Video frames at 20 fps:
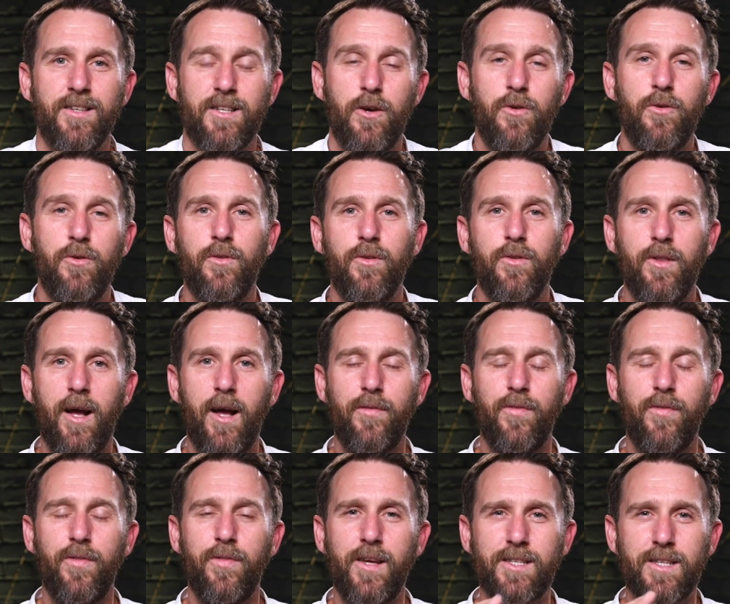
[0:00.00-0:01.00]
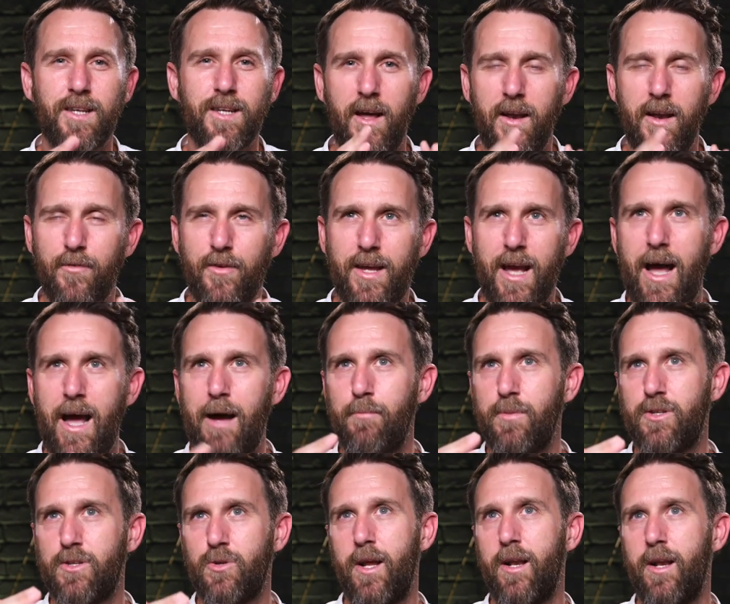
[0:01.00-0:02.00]
so like this kind of gap
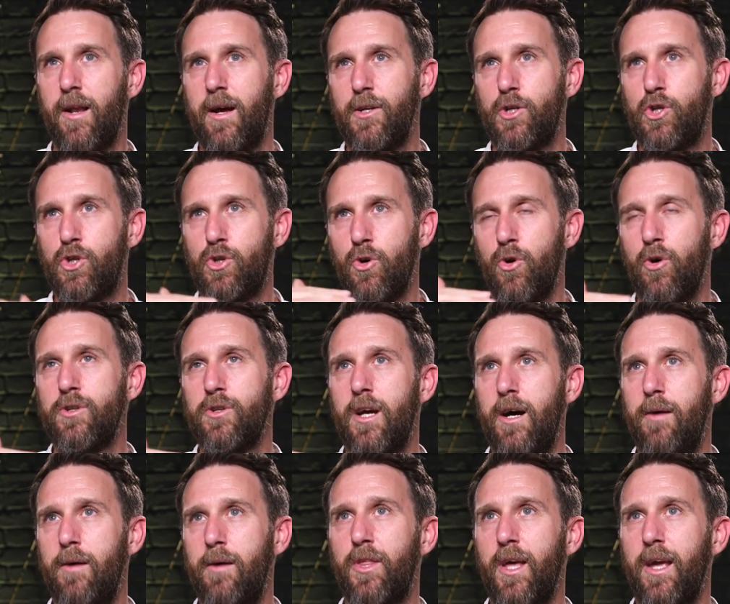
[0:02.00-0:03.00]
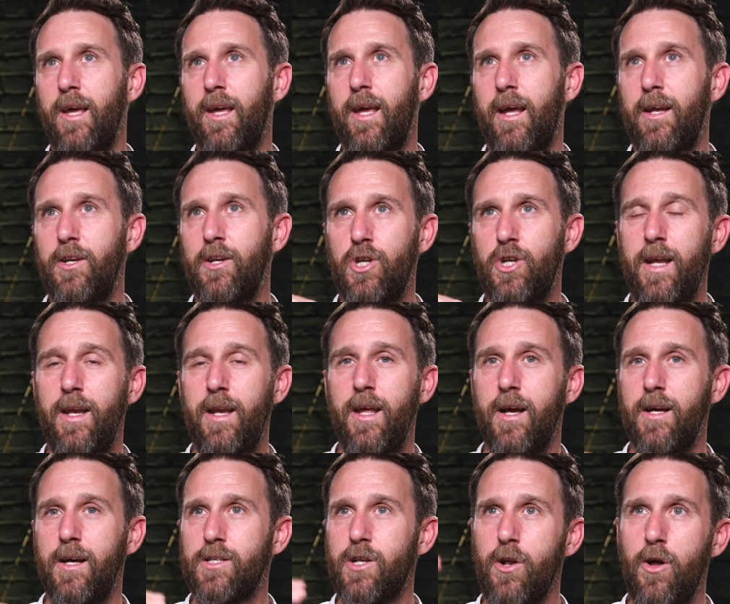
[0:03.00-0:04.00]
between like short-term thinking
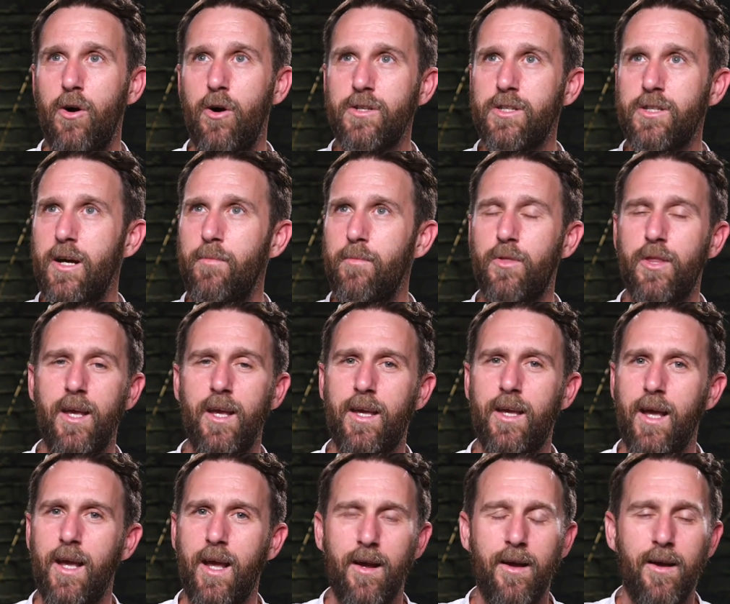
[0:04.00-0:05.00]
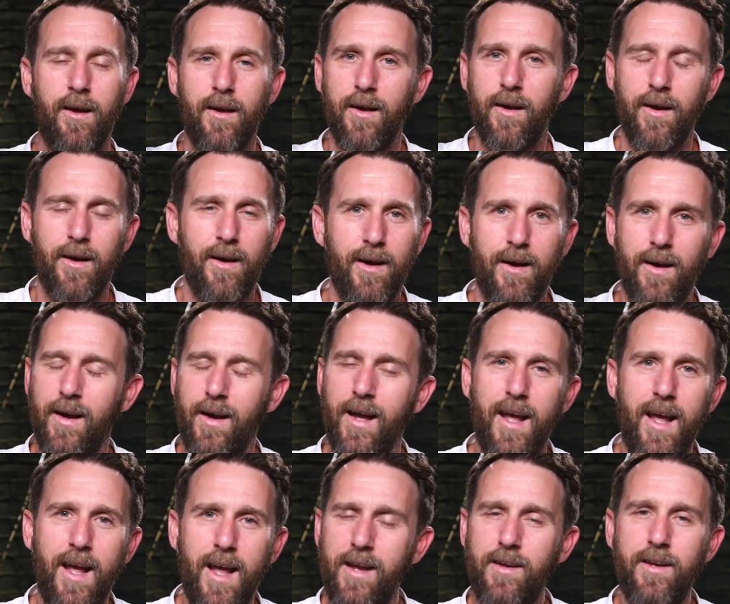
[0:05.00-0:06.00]
genius, long-term thinking
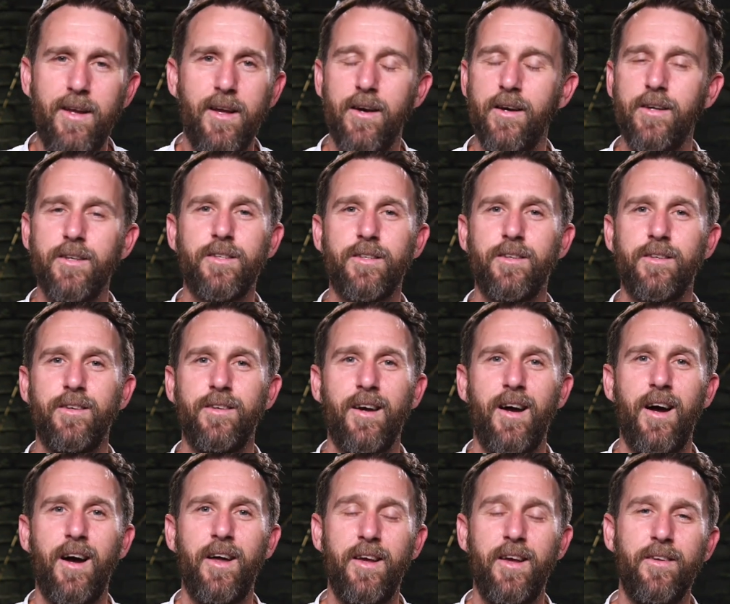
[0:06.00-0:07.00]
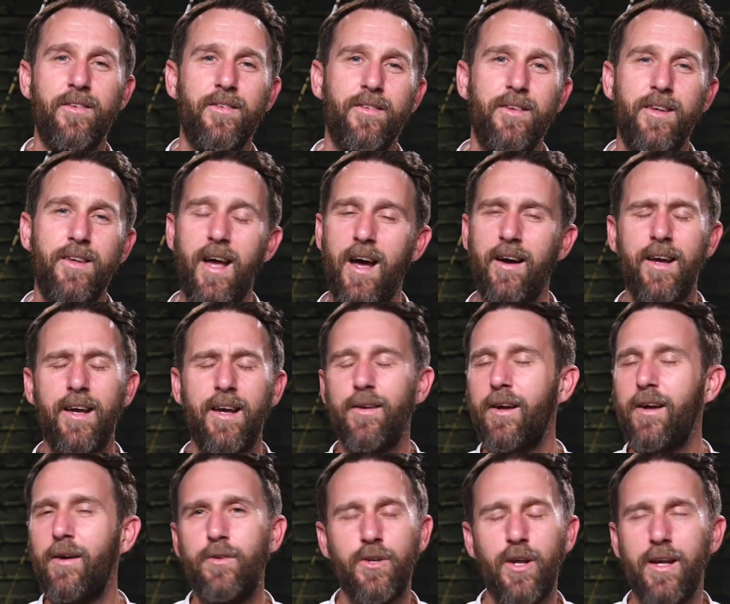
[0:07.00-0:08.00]
idiot, and it yeah,
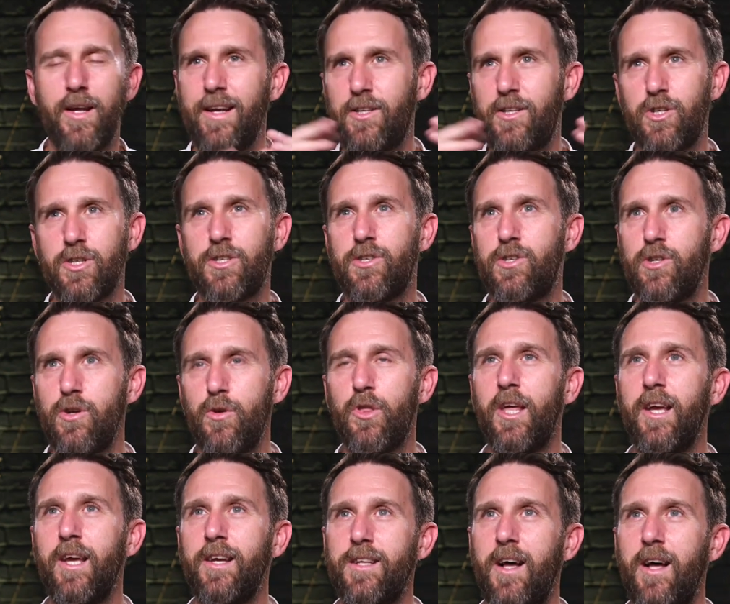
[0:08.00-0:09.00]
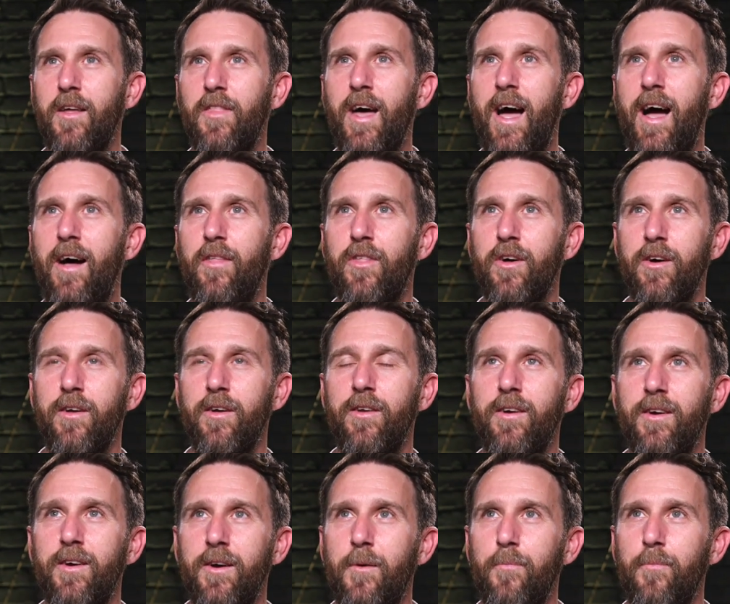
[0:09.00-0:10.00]
it, and he just do things like that that
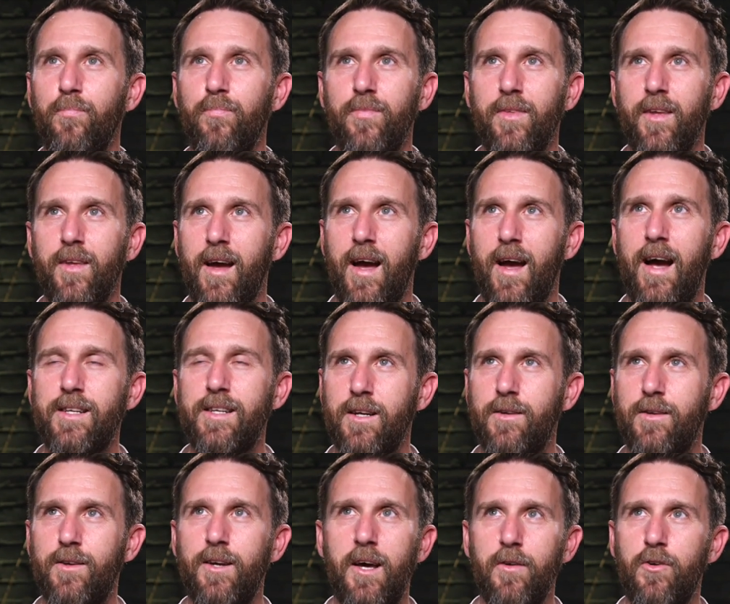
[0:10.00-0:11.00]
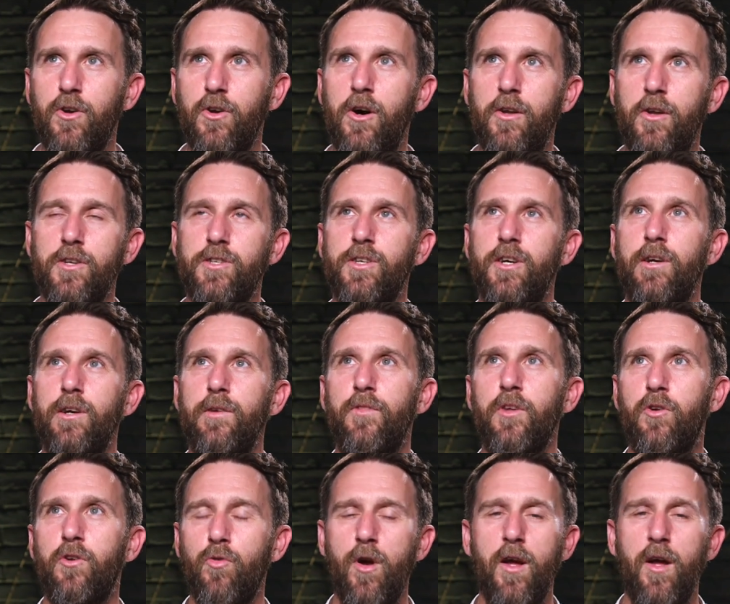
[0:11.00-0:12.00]
as a kind of connoisseur of
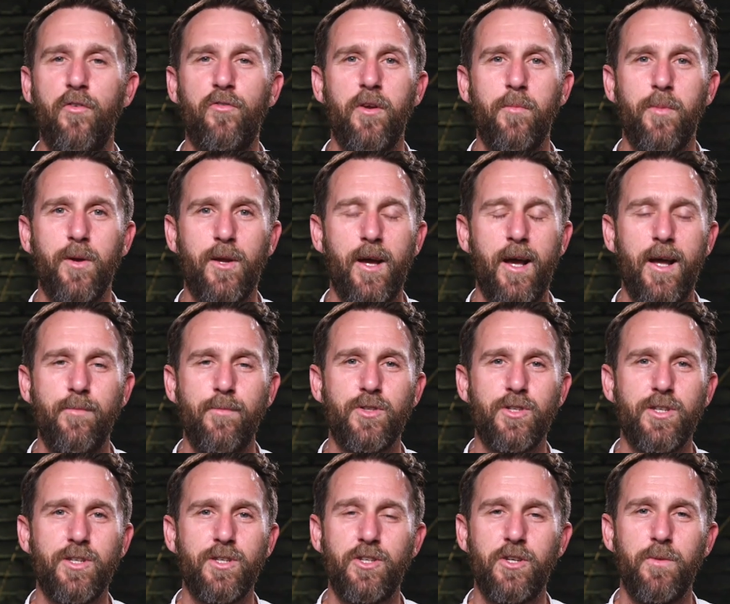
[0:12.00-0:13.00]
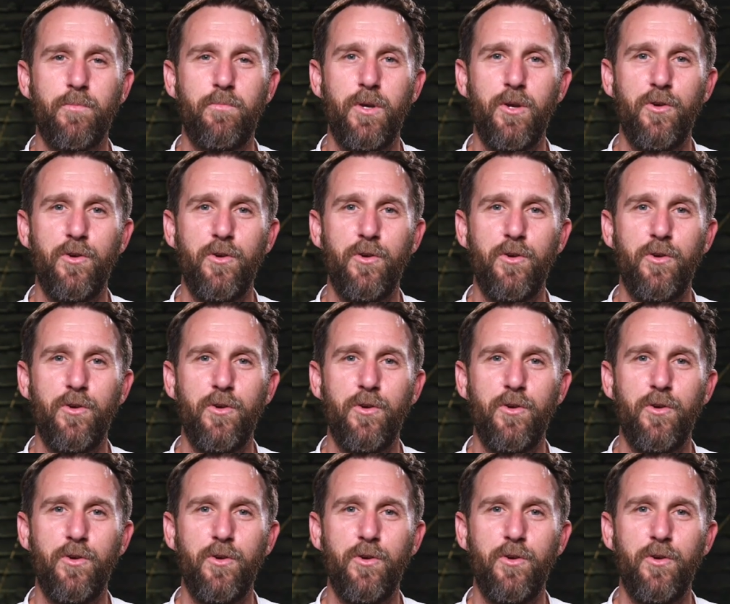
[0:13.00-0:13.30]
the grift, it became such a